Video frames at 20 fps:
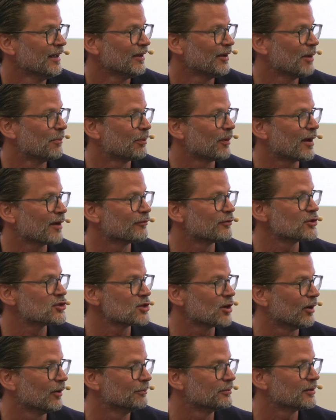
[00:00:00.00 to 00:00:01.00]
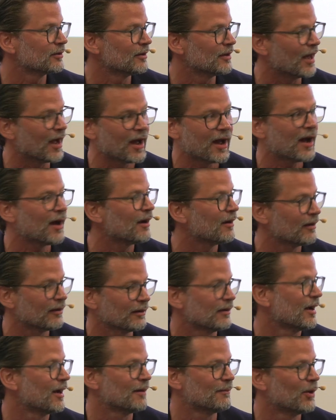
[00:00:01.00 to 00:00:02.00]
apply for jobs. Yeah,
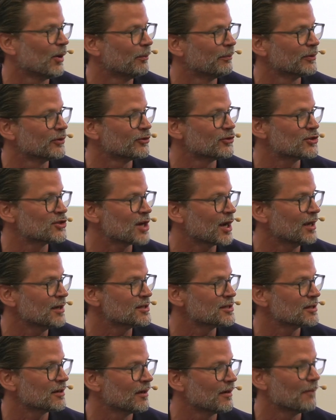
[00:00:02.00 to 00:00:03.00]
I'm open to change.